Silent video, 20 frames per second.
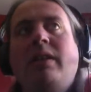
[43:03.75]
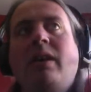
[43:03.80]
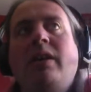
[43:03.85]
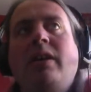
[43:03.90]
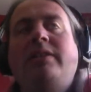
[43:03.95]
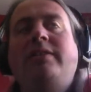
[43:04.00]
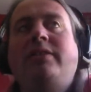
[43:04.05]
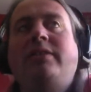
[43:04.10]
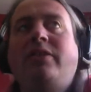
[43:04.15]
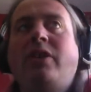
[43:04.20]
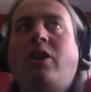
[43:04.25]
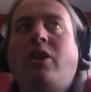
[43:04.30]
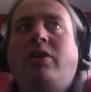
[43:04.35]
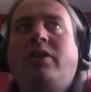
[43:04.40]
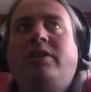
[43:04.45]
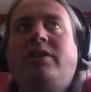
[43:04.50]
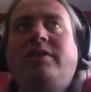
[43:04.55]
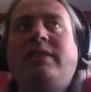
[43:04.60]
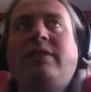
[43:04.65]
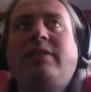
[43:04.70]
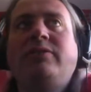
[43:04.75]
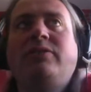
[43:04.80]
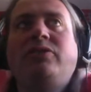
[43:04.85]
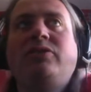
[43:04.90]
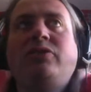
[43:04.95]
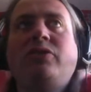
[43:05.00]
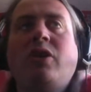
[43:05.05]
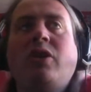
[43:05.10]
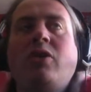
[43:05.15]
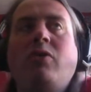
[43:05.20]
Because there is
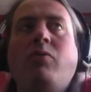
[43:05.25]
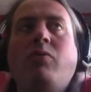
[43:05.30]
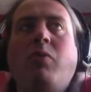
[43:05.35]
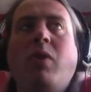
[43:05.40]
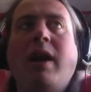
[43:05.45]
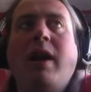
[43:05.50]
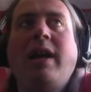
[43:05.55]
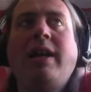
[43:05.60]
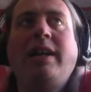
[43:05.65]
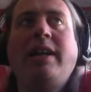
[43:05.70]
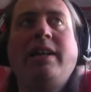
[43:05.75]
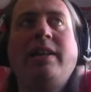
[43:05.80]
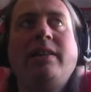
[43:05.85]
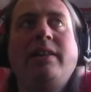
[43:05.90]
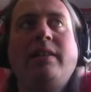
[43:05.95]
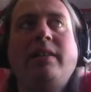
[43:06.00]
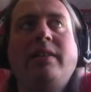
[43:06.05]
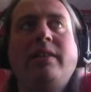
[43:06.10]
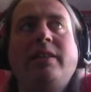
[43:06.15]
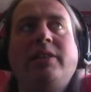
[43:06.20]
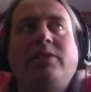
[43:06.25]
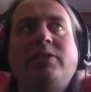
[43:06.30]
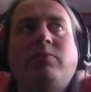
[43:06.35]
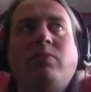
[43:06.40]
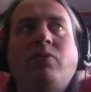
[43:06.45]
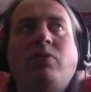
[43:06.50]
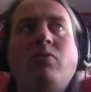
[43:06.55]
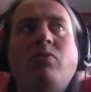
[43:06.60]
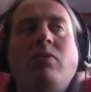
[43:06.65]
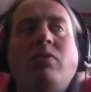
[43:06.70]
no way that
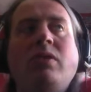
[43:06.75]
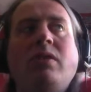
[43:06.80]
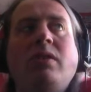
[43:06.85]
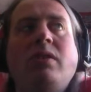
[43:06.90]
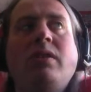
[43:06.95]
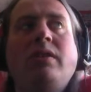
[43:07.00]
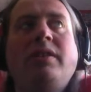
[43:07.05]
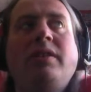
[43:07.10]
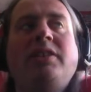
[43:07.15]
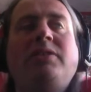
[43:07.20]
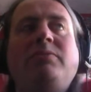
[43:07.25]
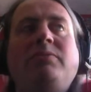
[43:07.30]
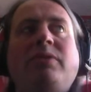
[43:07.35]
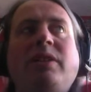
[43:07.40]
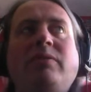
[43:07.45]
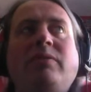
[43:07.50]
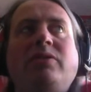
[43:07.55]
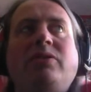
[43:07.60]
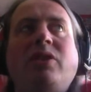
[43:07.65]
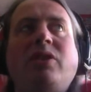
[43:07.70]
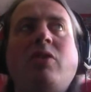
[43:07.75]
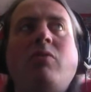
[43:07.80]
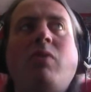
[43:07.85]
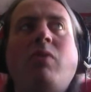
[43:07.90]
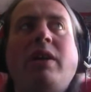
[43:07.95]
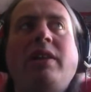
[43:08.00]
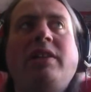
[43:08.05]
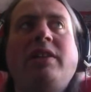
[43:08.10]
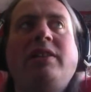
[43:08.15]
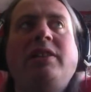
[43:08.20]
there is no
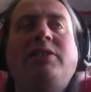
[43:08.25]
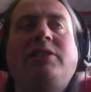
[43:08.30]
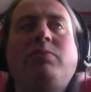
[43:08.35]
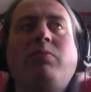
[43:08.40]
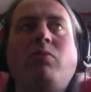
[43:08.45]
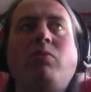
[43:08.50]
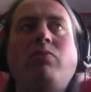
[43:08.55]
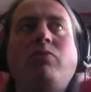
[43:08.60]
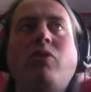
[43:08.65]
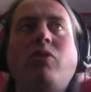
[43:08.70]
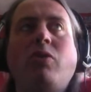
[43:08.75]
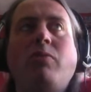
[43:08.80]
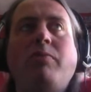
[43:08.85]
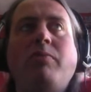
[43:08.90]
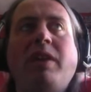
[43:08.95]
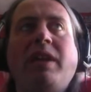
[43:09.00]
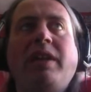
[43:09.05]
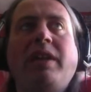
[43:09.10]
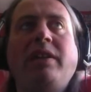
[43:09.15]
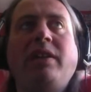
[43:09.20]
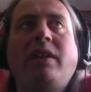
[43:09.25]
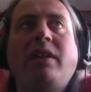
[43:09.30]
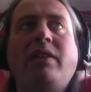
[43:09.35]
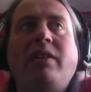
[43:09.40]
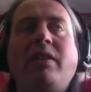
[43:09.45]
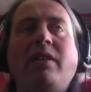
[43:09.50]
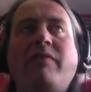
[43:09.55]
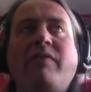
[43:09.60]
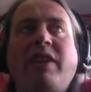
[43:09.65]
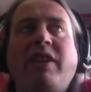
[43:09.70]
way that this will not mean
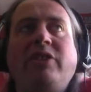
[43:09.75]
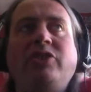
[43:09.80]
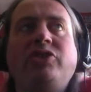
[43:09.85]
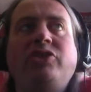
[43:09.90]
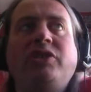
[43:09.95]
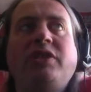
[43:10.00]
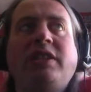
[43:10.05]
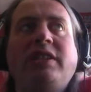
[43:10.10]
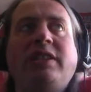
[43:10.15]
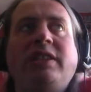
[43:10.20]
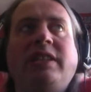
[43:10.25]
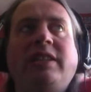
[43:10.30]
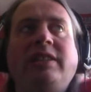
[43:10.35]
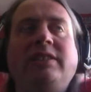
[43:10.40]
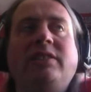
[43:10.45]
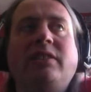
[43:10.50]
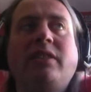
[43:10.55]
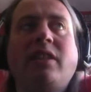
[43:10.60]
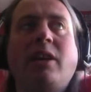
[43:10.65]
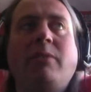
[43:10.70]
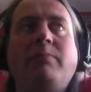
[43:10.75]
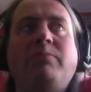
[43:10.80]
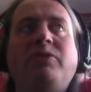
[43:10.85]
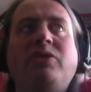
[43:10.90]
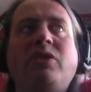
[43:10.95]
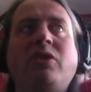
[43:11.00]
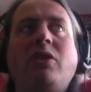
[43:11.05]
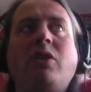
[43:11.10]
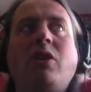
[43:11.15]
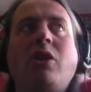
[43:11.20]
that eventually these
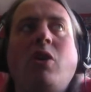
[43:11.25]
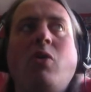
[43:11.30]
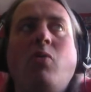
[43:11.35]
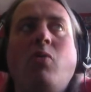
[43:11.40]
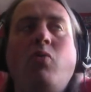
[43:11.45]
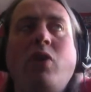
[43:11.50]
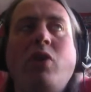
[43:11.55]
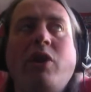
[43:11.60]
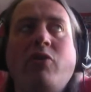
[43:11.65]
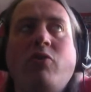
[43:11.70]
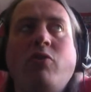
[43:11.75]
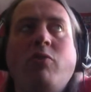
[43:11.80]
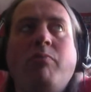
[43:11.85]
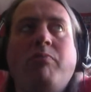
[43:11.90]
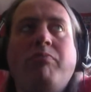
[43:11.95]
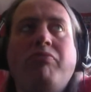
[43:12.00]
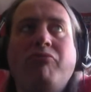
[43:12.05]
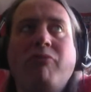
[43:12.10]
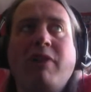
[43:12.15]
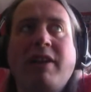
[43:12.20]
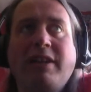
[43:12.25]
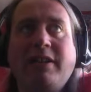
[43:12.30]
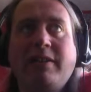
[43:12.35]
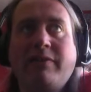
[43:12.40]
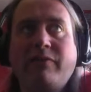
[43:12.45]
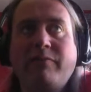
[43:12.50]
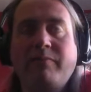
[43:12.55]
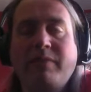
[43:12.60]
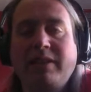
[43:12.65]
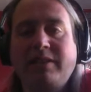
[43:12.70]
clubs will break
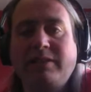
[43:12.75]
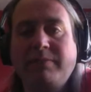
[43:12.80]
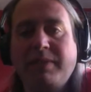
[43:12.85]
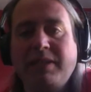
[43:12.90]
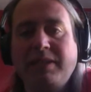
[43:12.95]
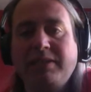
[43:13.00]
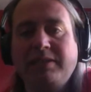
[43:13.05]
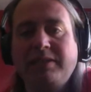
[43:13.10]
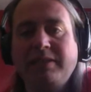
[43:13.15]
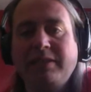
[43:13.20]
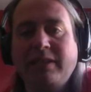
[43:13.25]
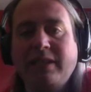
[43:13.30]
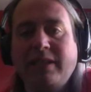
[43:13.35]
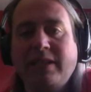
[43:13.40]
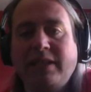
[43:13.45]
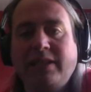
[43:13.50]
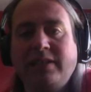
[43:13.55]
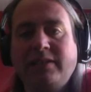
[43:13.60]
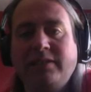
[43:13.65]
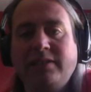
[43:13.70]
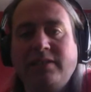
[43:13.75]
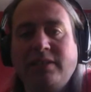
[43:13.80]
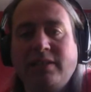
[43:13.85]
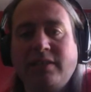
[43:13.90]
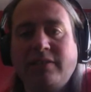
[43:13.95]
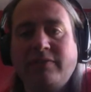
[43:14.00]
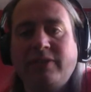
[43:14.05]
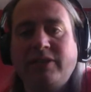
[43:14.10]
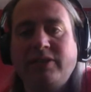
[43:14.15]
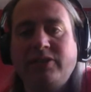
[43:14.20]
from their domestic leagues
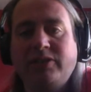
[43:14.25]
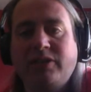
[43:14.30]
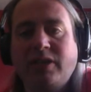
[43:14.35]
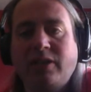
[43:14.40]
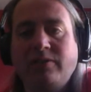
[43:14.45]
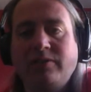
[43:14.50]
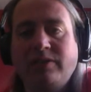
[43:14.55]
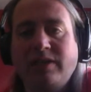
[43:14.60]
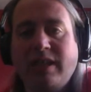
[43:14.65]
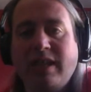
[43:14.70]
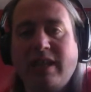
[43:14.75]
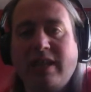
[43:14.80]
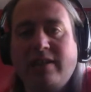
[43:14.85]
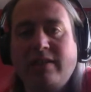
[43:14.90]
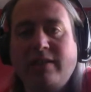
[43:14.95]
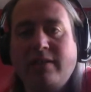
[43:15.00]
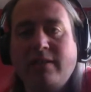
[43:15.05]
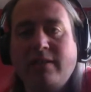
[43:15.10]
if this goes ahead.